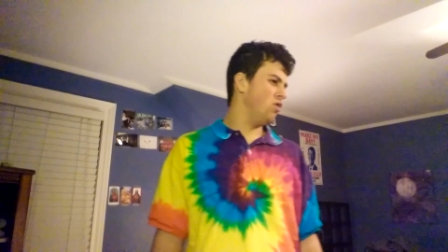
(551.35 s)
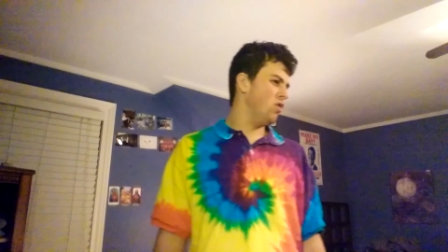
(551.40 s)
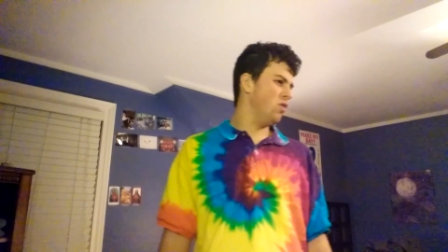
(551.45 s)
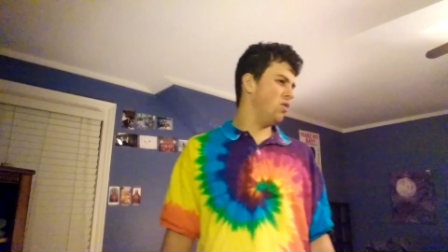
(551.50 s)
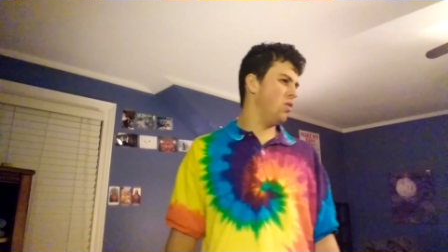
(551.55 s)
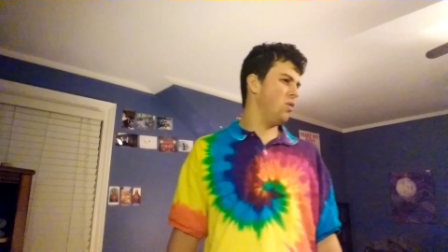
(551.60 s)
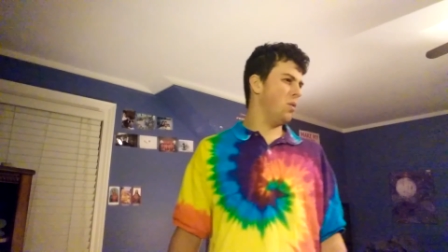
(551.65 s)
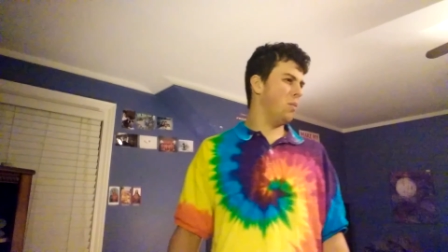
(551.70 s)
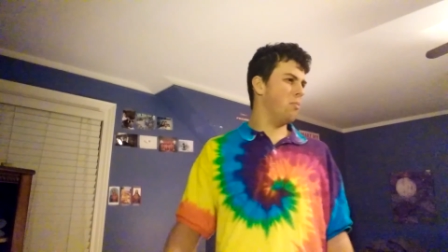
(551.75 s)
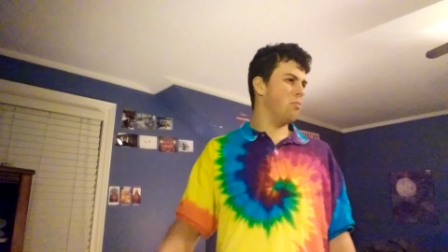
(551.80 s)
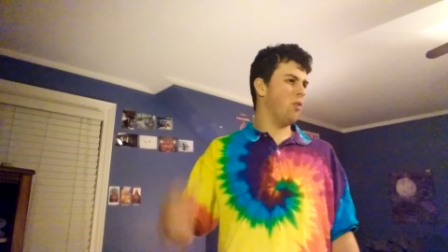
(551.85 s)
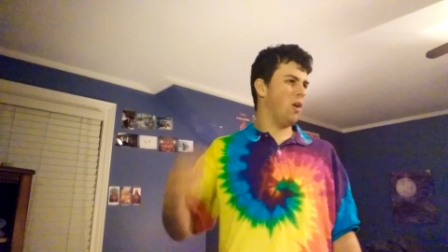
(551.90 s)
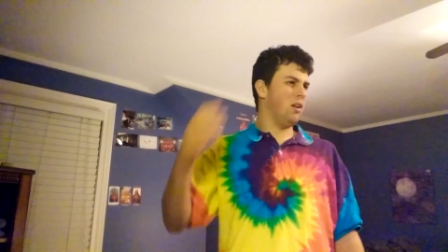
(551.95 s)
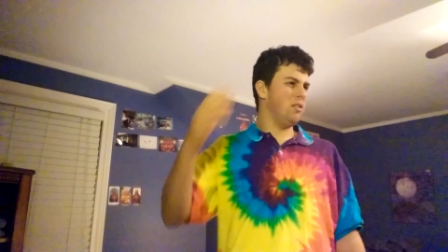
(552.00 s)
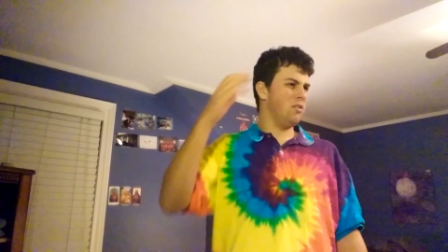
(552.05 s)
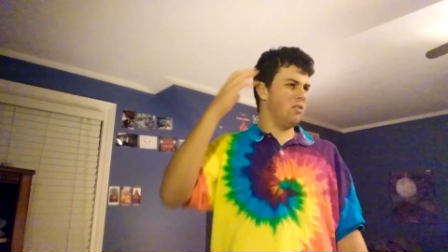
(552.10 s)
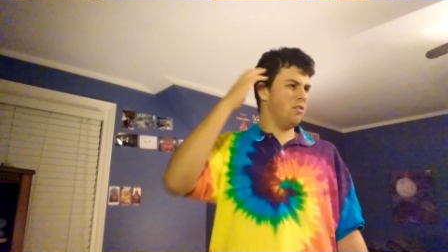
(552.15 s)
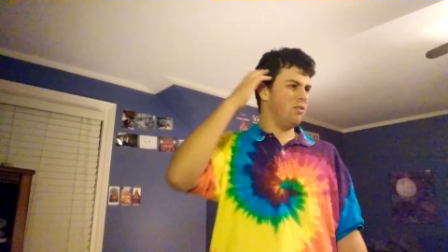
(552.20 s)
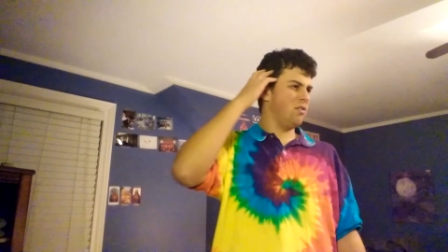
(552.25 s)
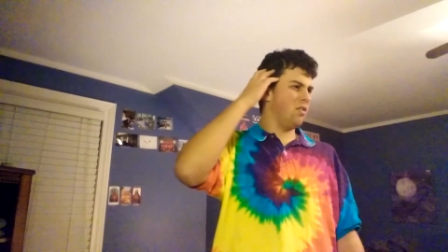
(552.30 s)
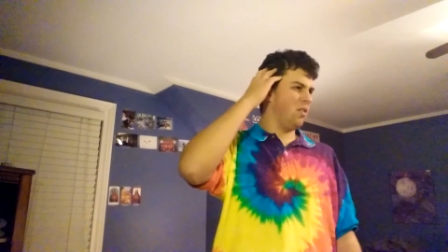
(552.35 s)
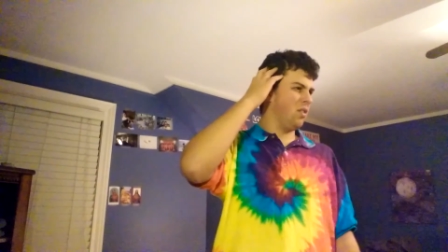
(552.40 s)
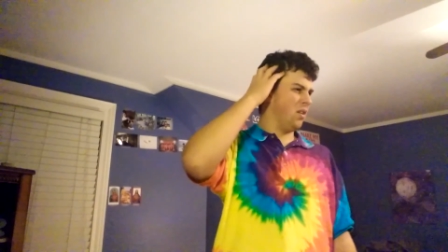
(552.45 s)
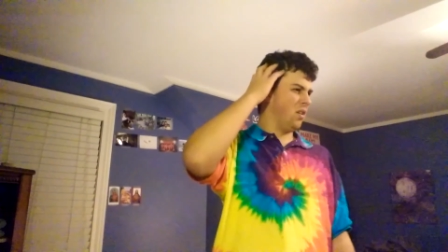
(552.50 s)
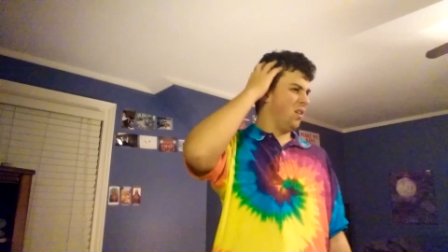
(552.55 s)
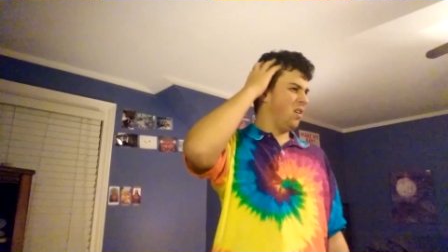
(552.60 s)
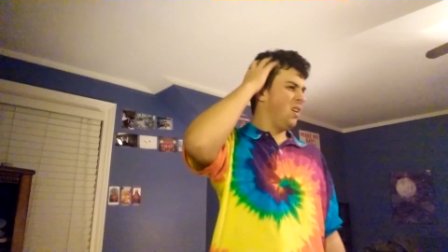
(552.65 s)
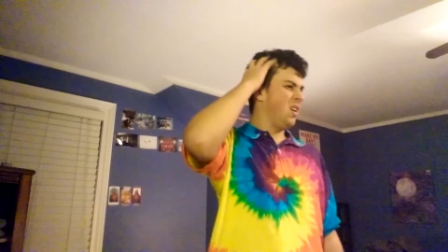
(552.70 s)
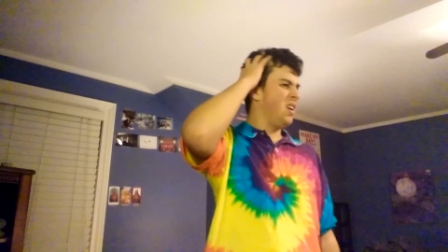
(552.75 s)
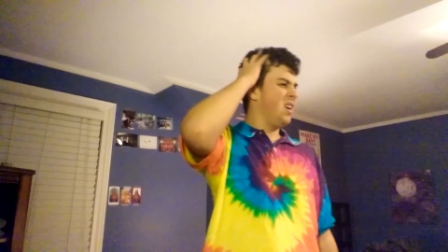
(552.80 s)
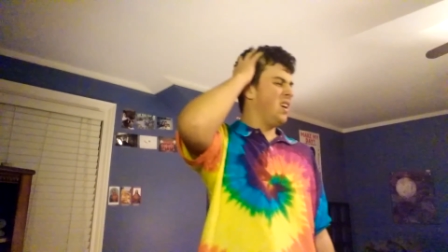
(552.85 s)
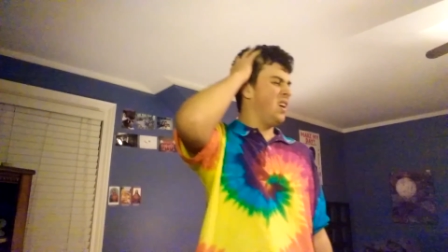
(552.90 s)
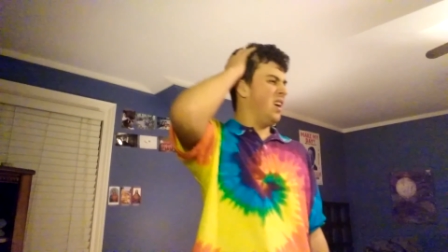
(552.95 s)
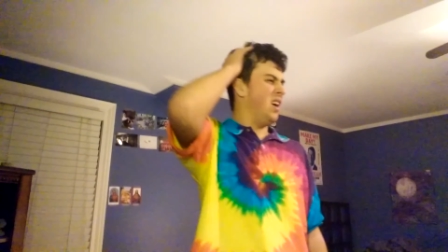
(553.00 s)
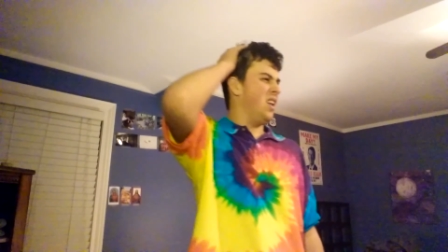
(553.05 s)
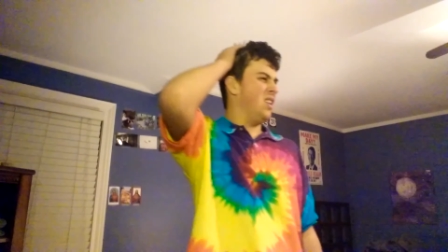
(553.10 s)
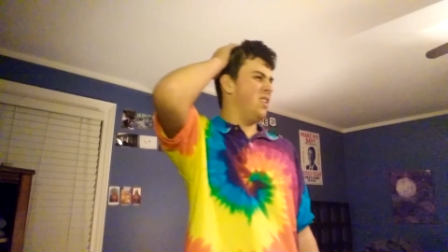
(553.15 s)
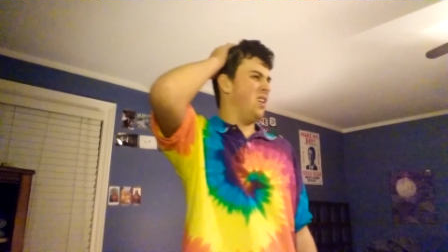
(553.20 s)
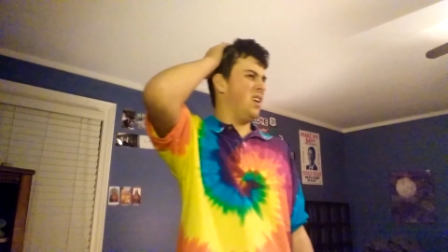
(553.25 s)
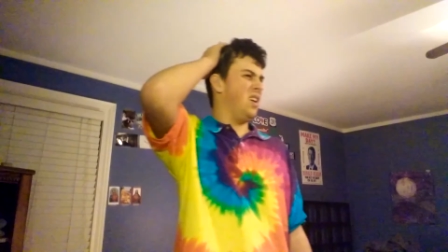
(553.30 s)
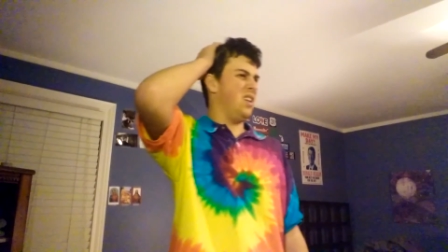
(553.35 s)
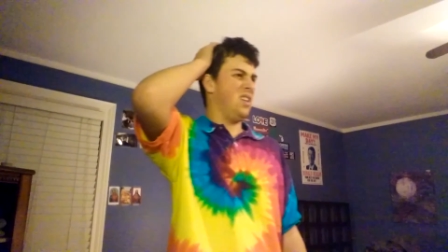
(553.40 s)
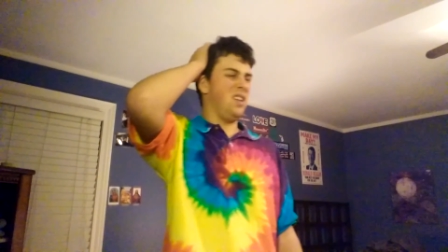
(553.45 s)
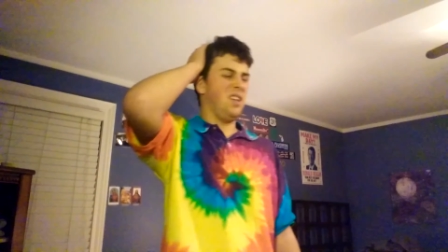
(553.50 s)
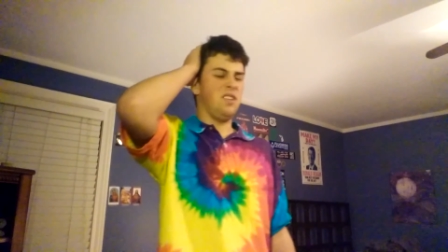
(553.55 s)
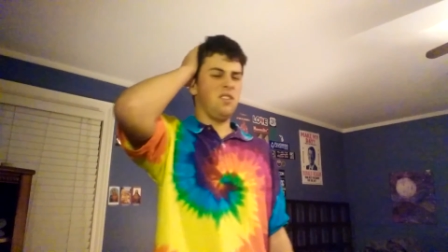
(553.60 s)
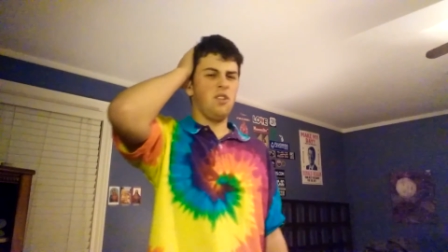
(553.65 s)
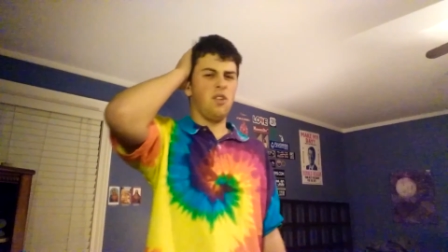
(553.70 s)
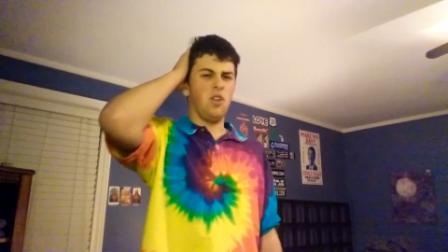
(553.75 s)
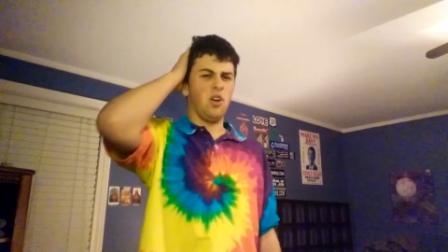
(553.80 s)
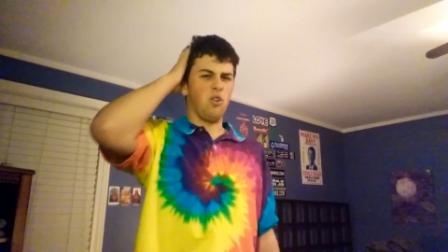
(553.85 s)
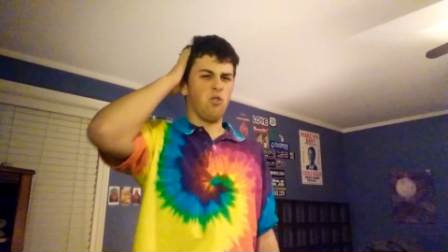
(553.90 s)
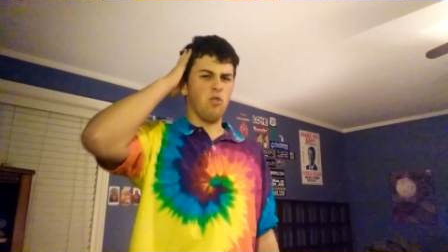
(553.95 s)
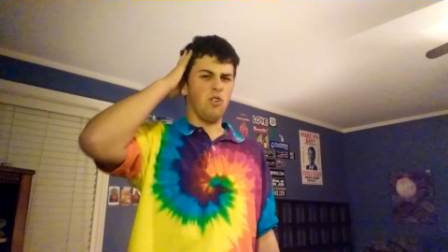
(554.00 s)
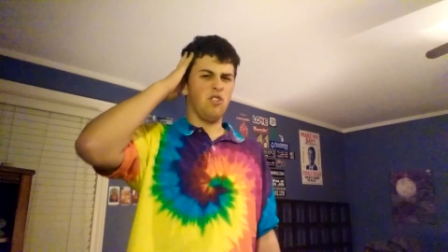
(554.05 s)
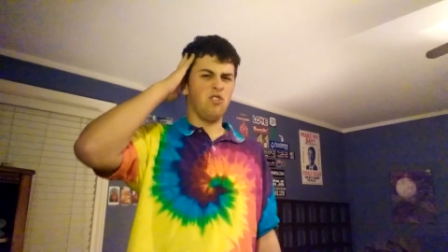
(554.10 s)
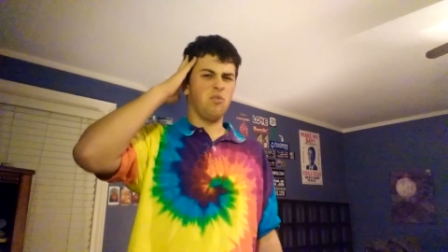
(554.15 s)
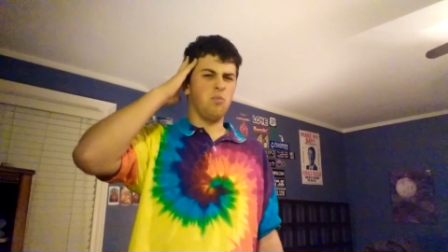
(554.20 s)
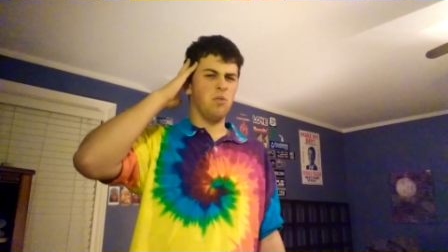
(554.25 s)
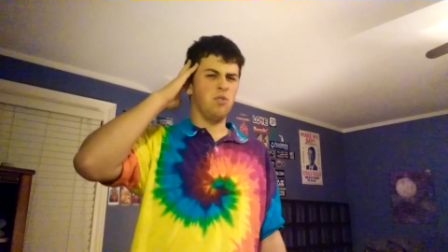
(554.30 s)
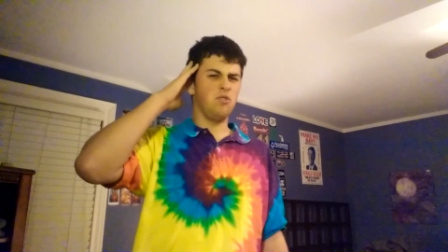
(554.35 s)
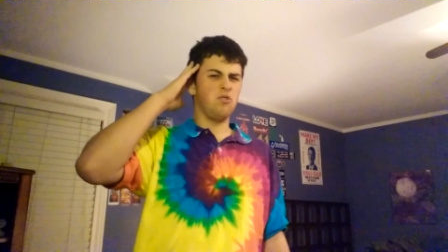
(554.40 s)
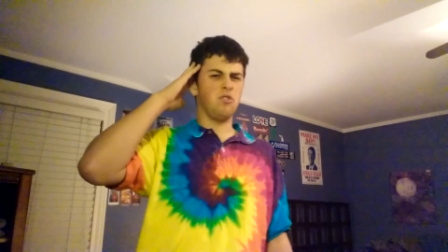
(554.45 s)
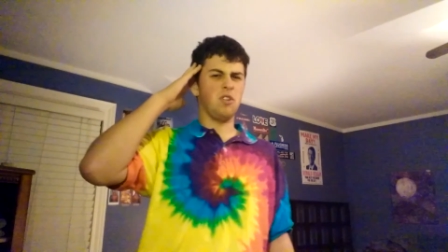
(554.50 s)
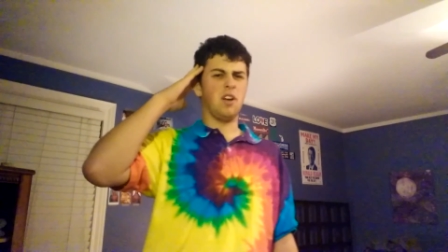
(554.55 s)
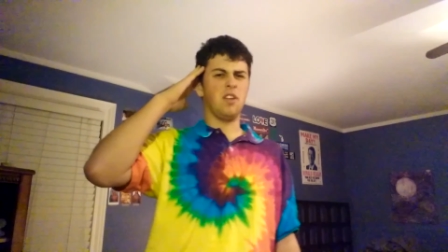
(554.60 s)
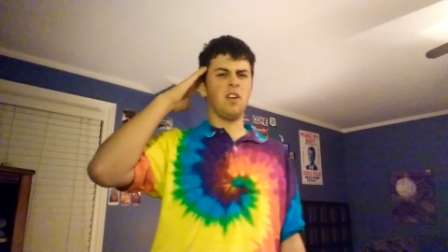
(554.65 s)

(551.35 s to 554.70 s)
into the presents and the and, and, into the Christmas tree.